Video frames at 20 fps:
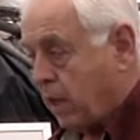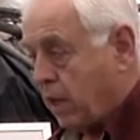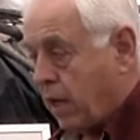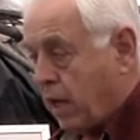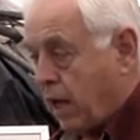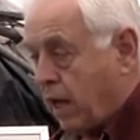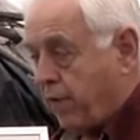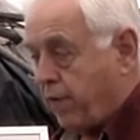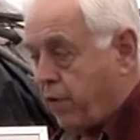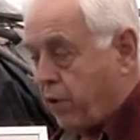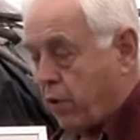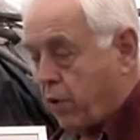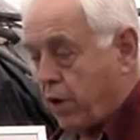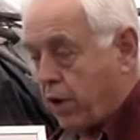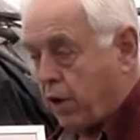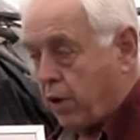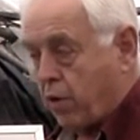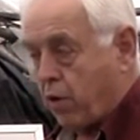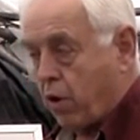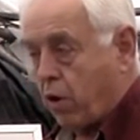if you're going
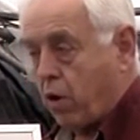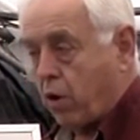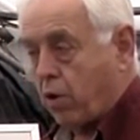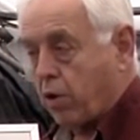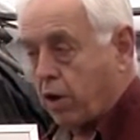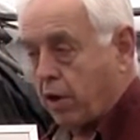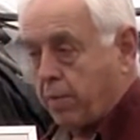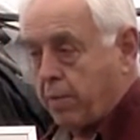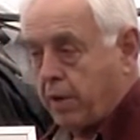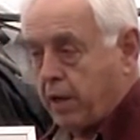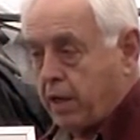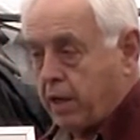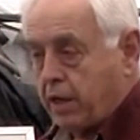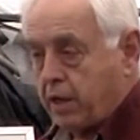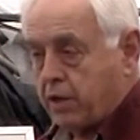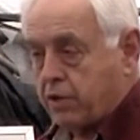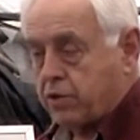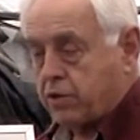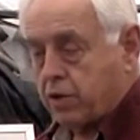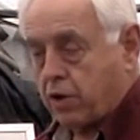to grow
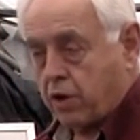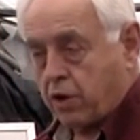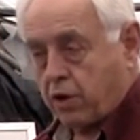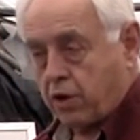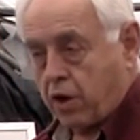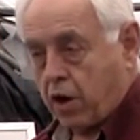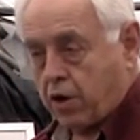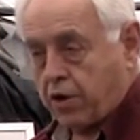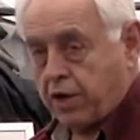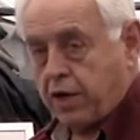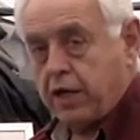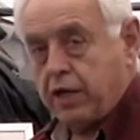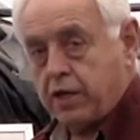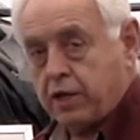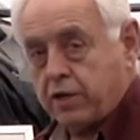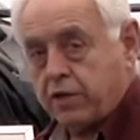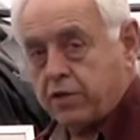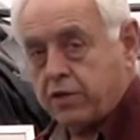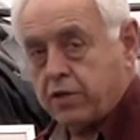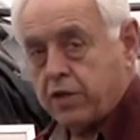camellias or
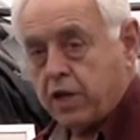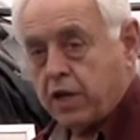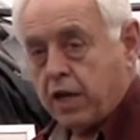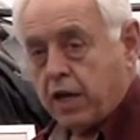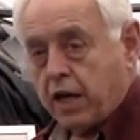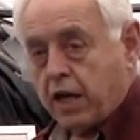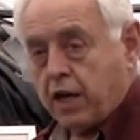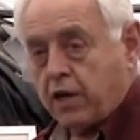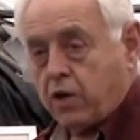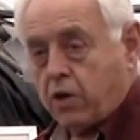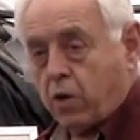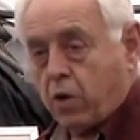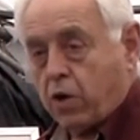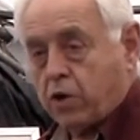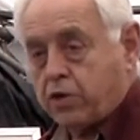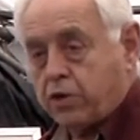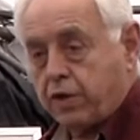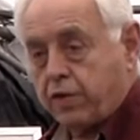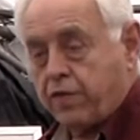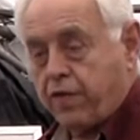gardenias
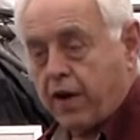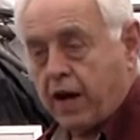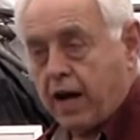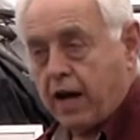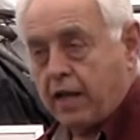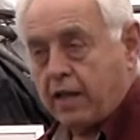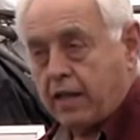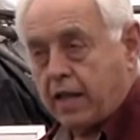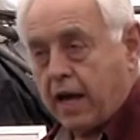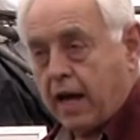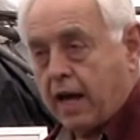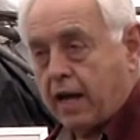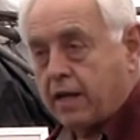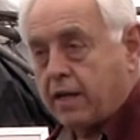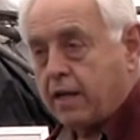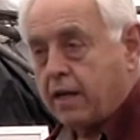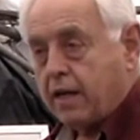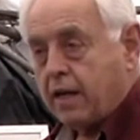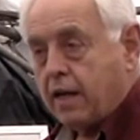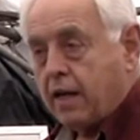indoors, you'd find that
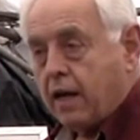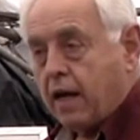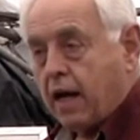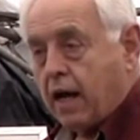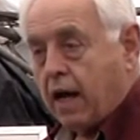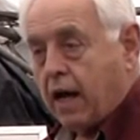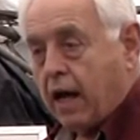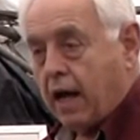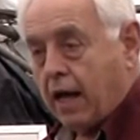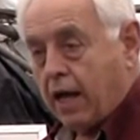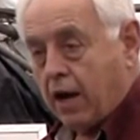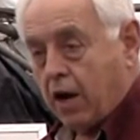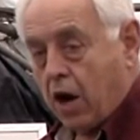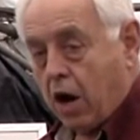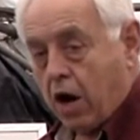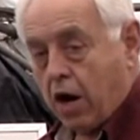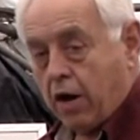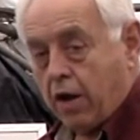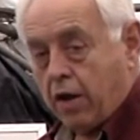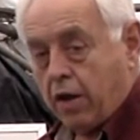
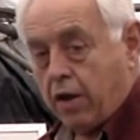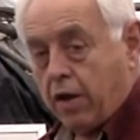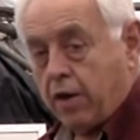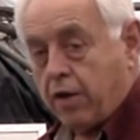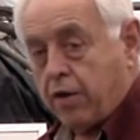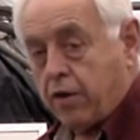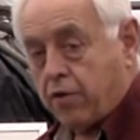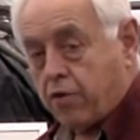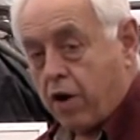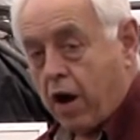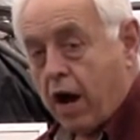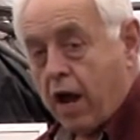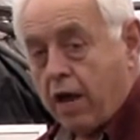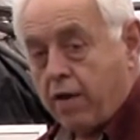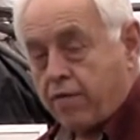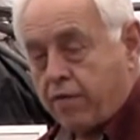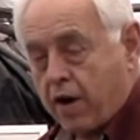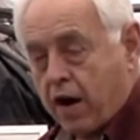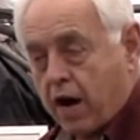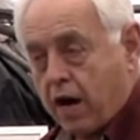in a dry
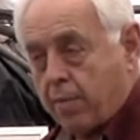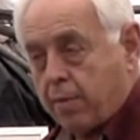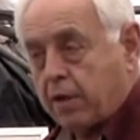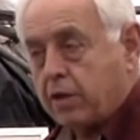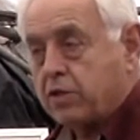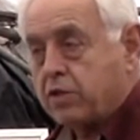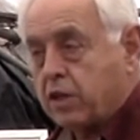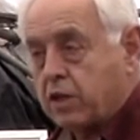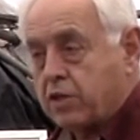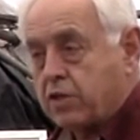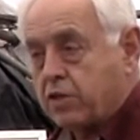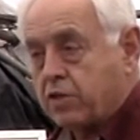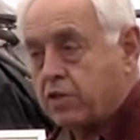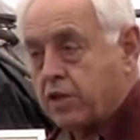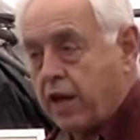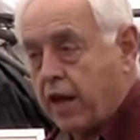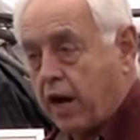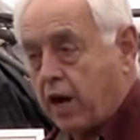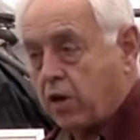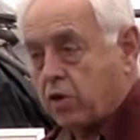environment, such as,
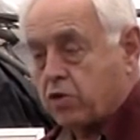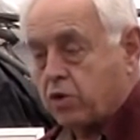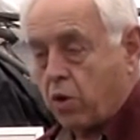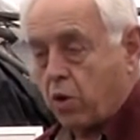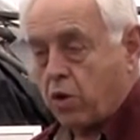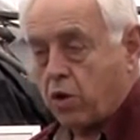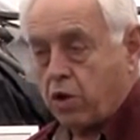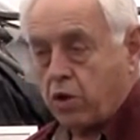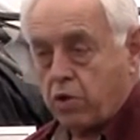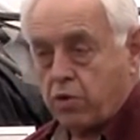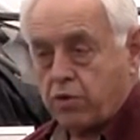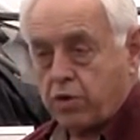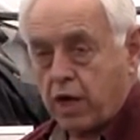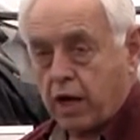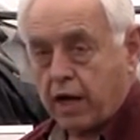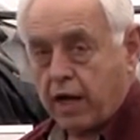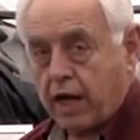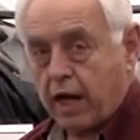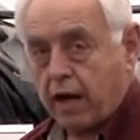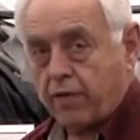say, Arizona, Utah,
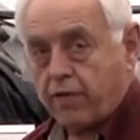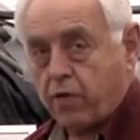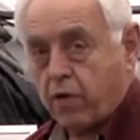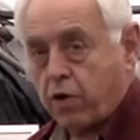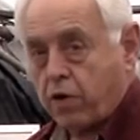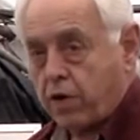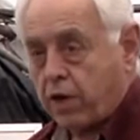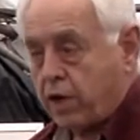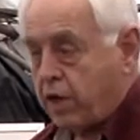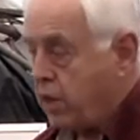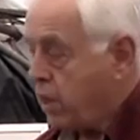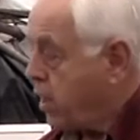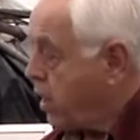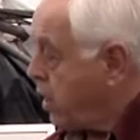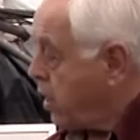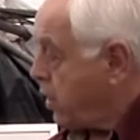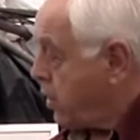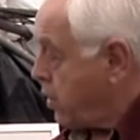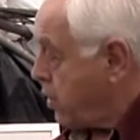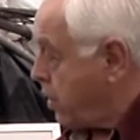California,
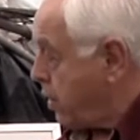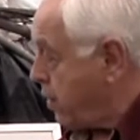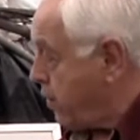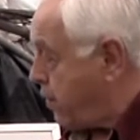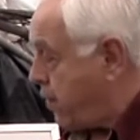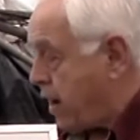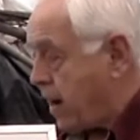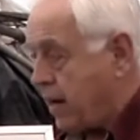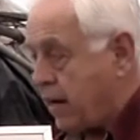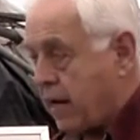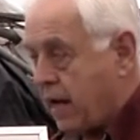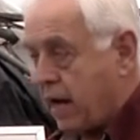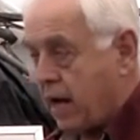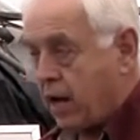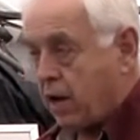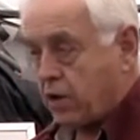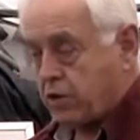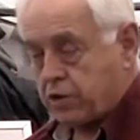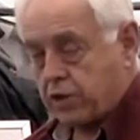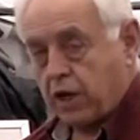you're going to find
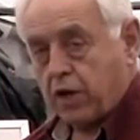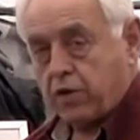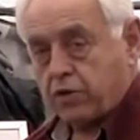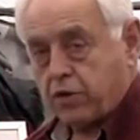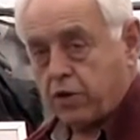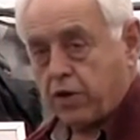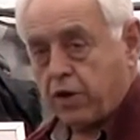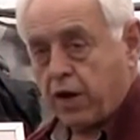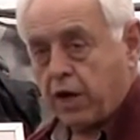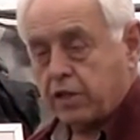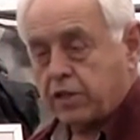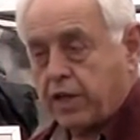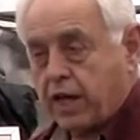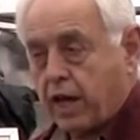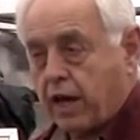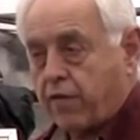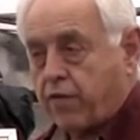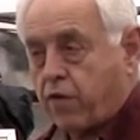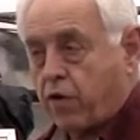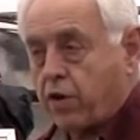certain areas of
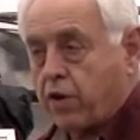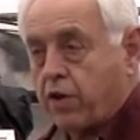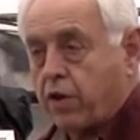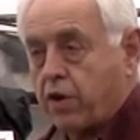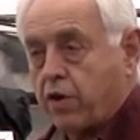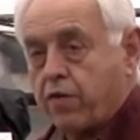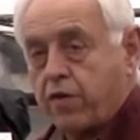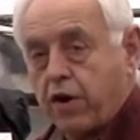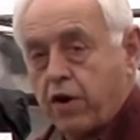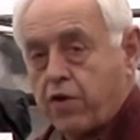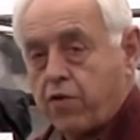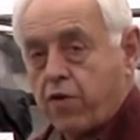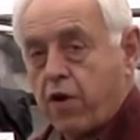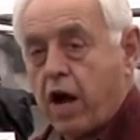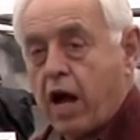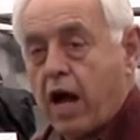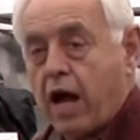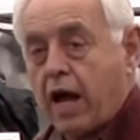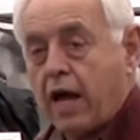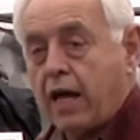California that are very
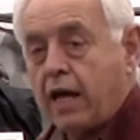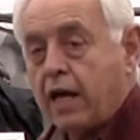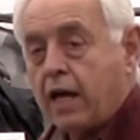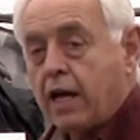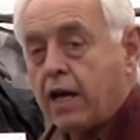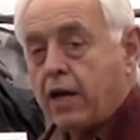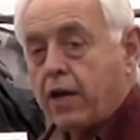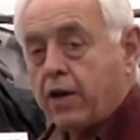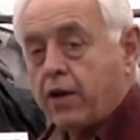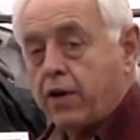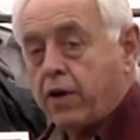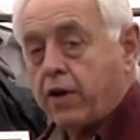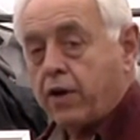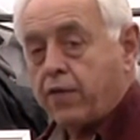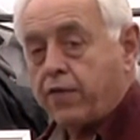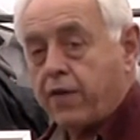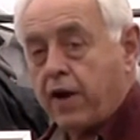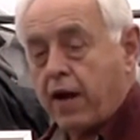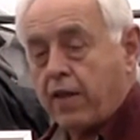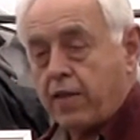dry, you're going
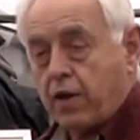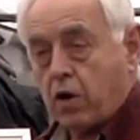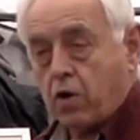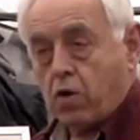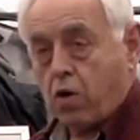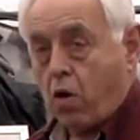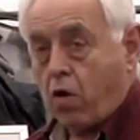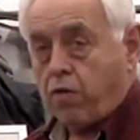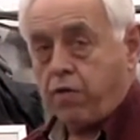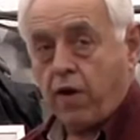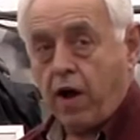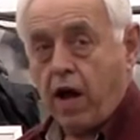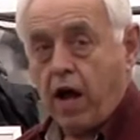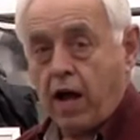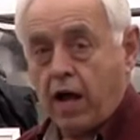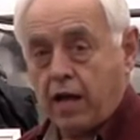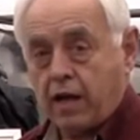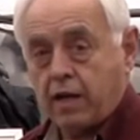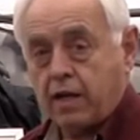to find they'll grow fine.